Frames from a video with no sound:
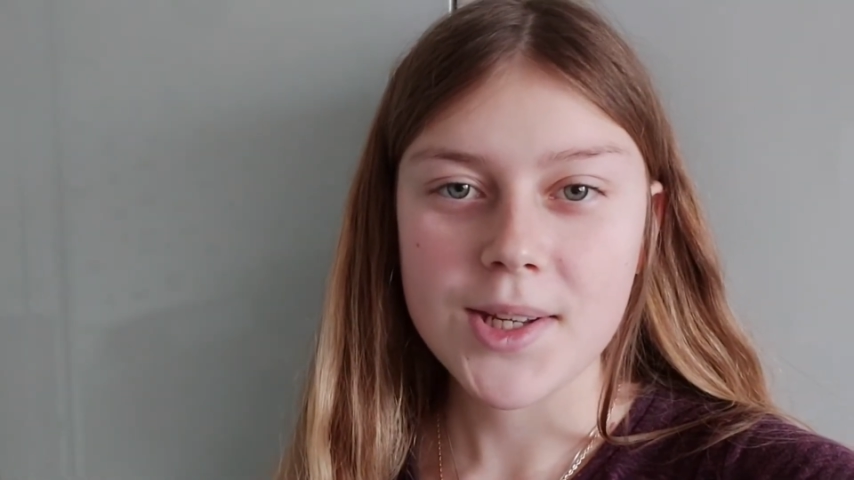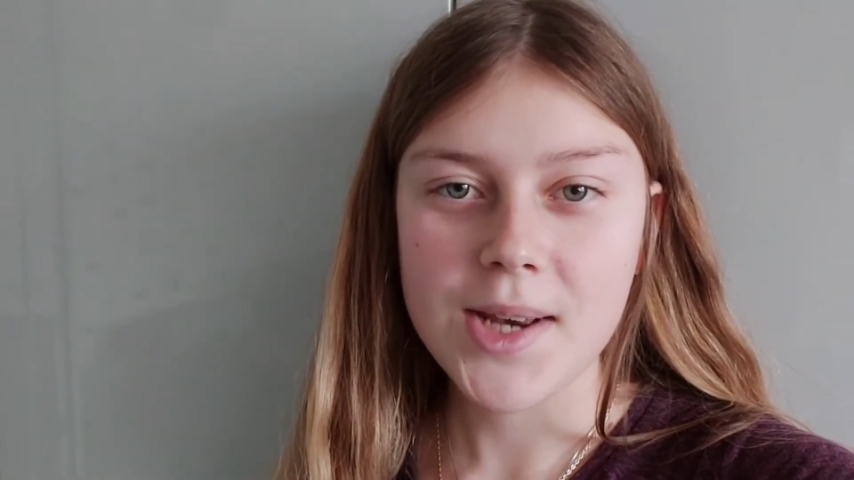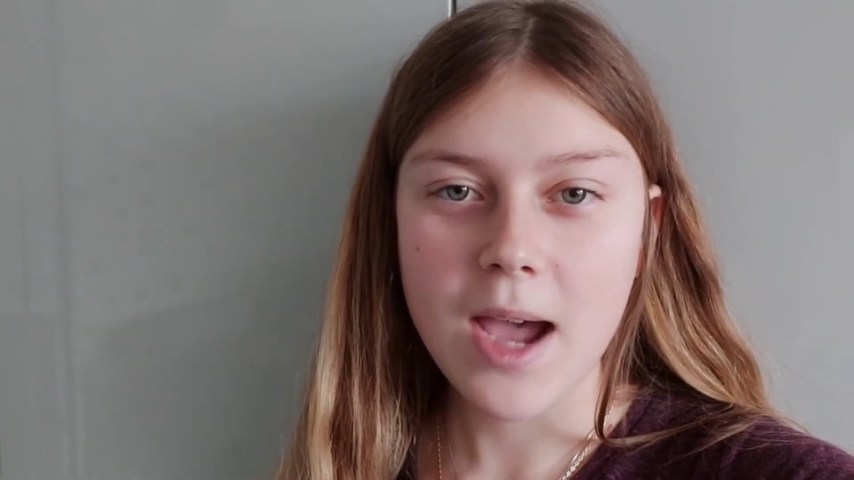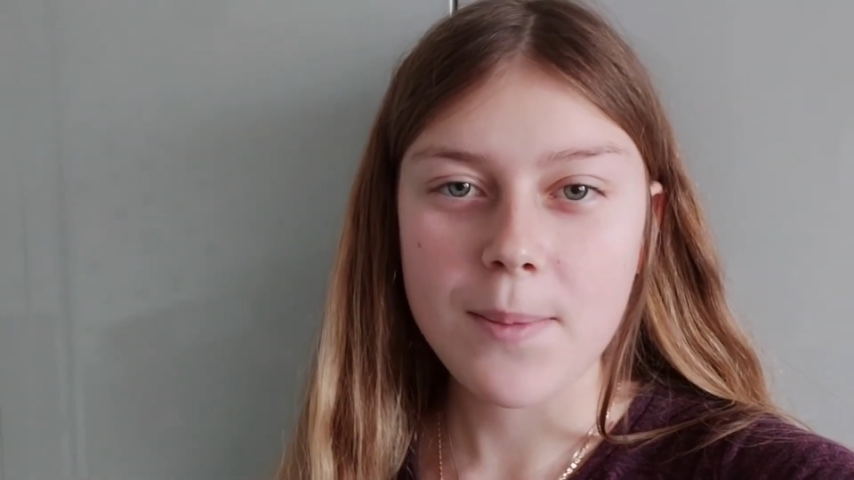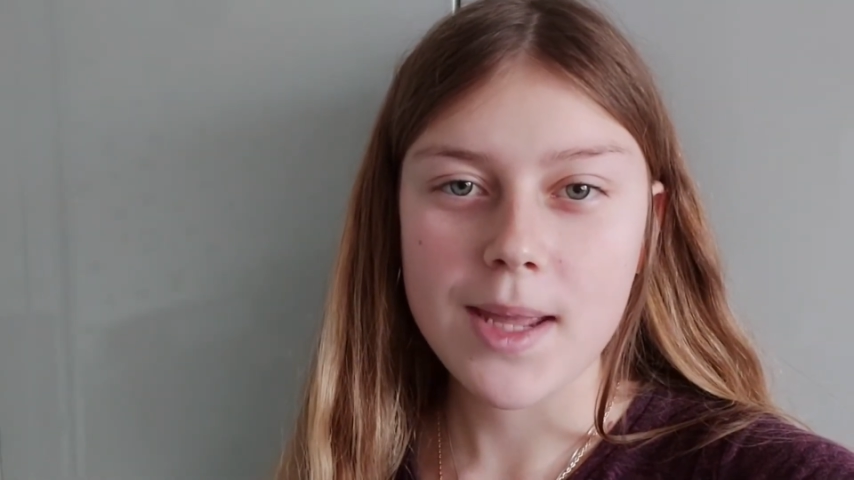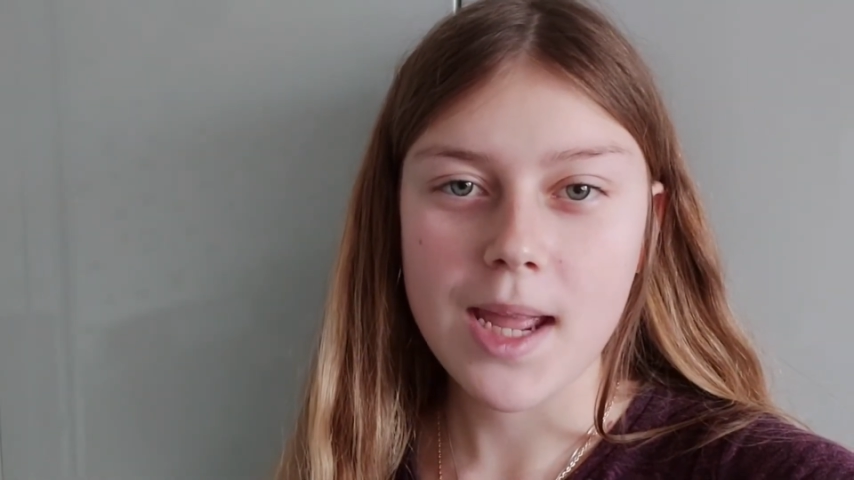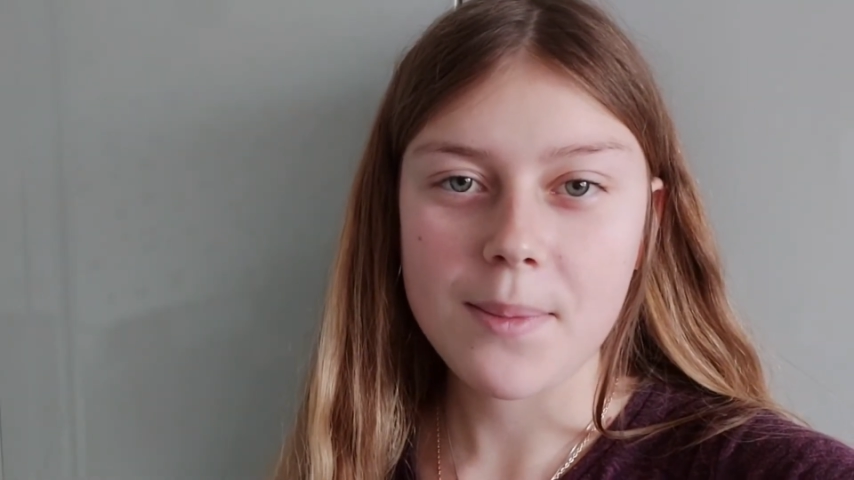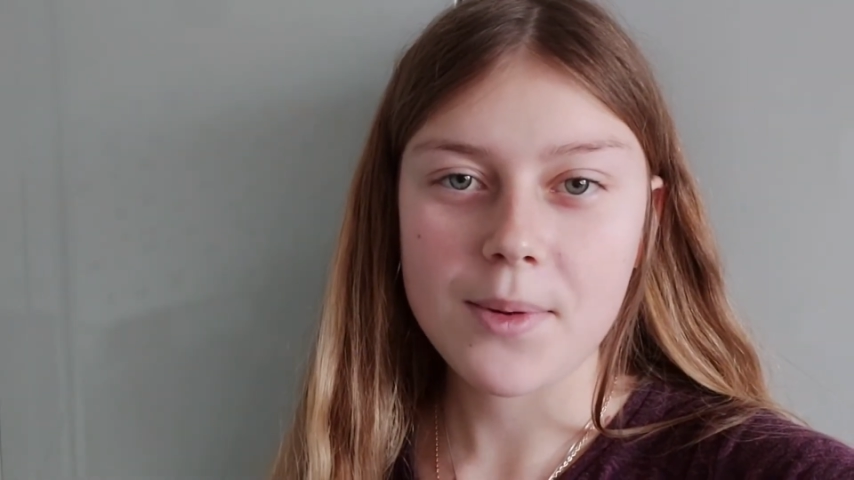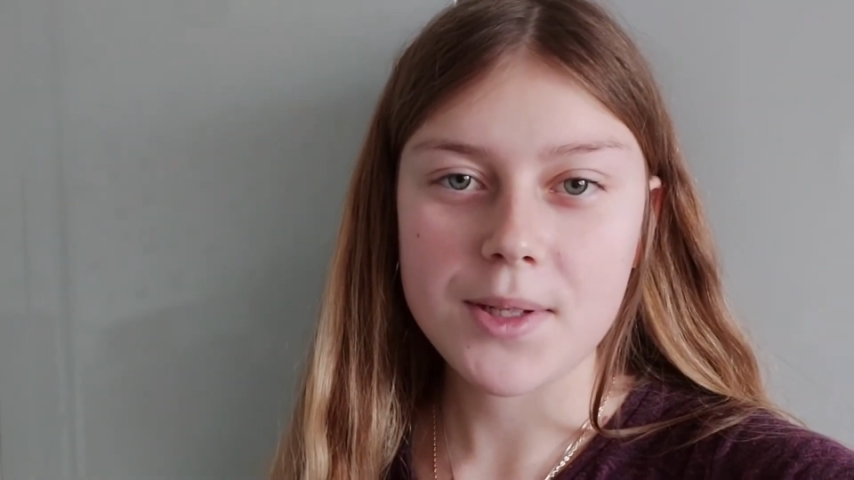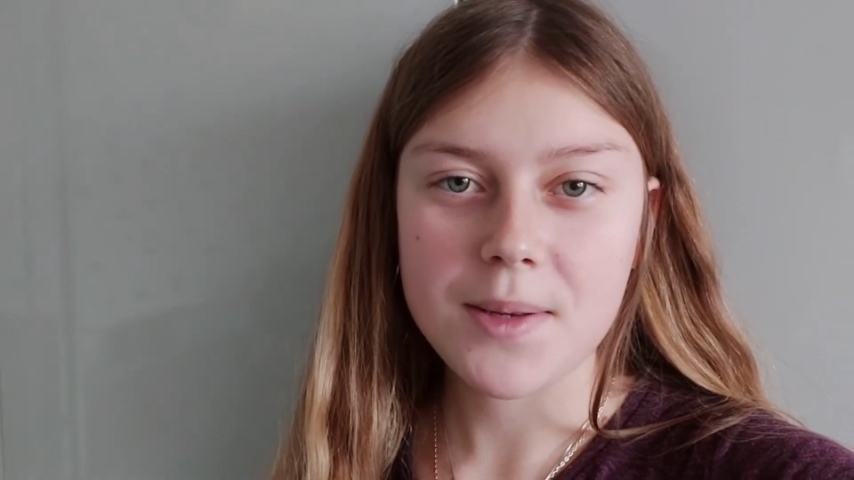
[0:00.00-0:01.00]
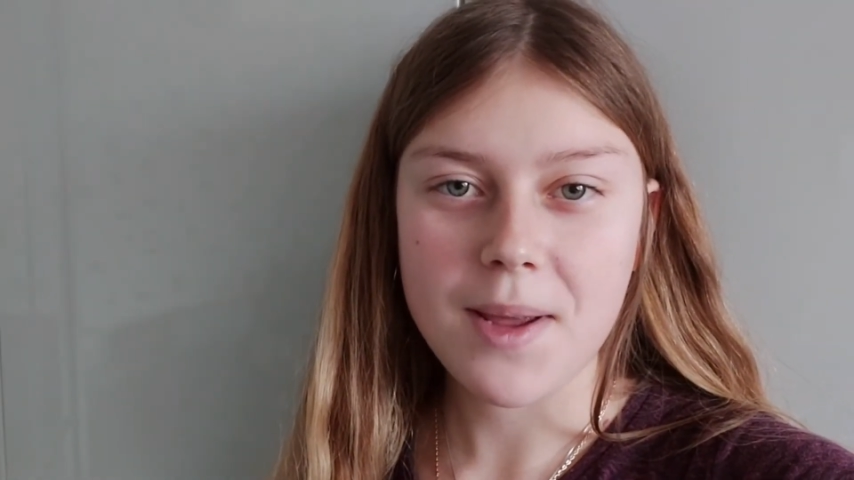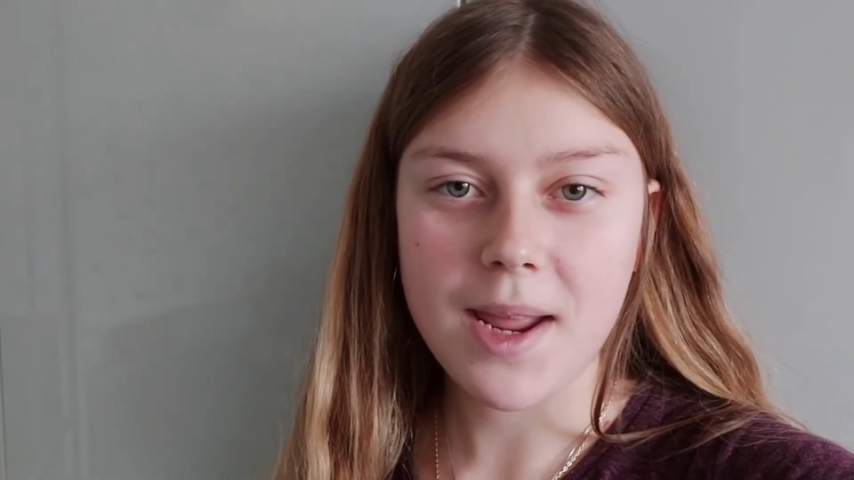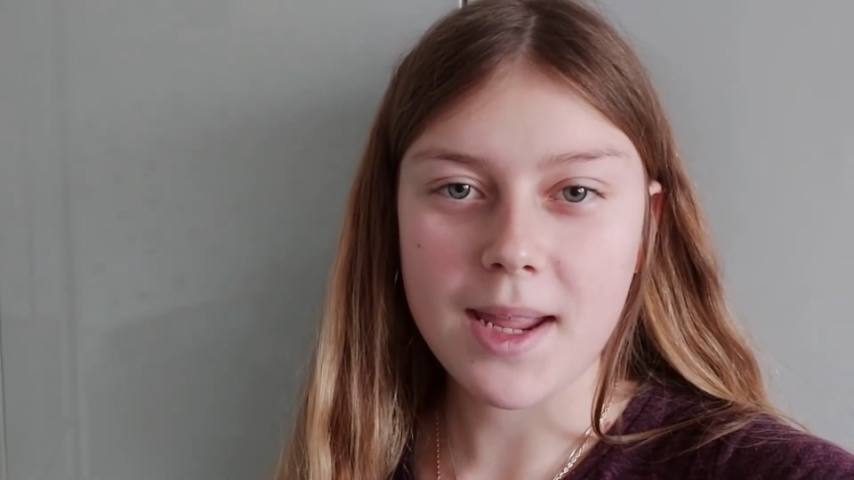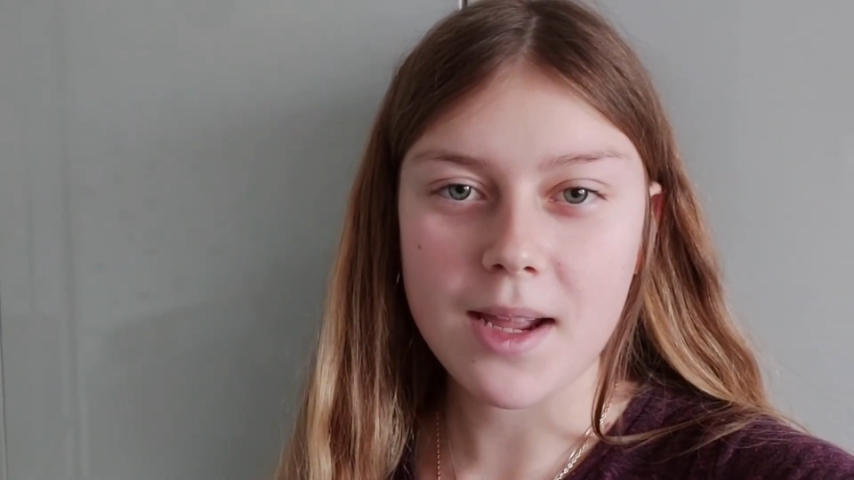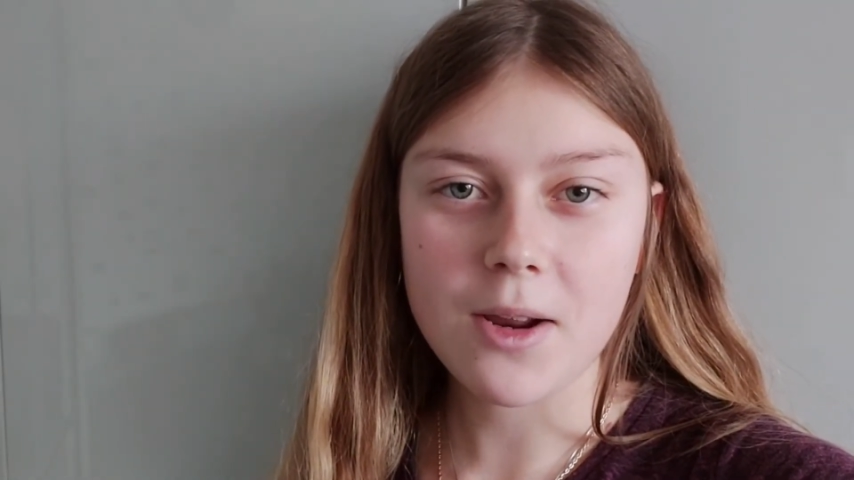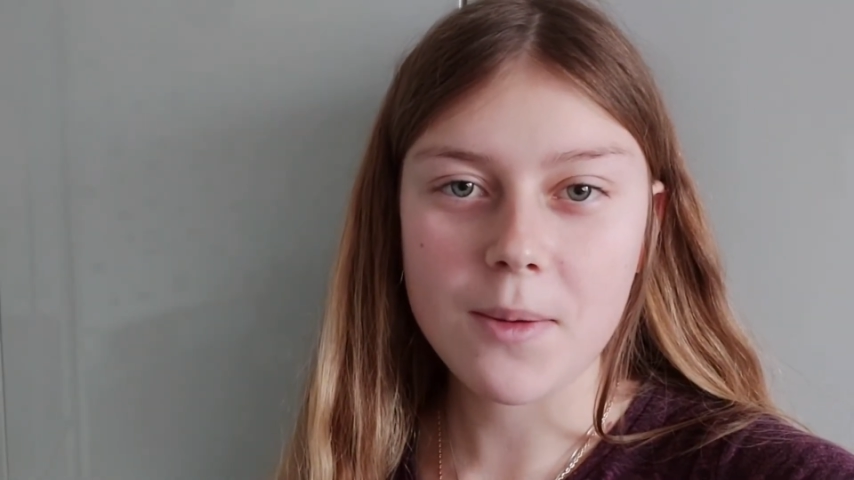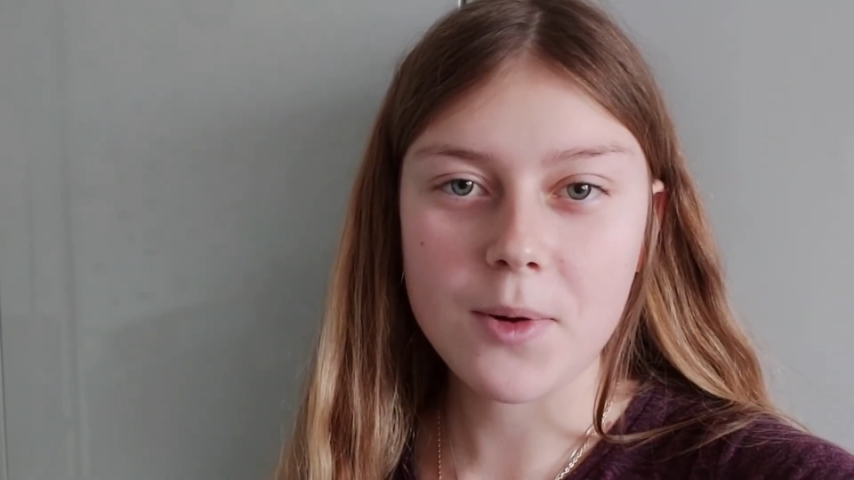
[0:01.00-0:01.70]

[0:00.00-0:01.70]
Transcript: So now I'll be able to make a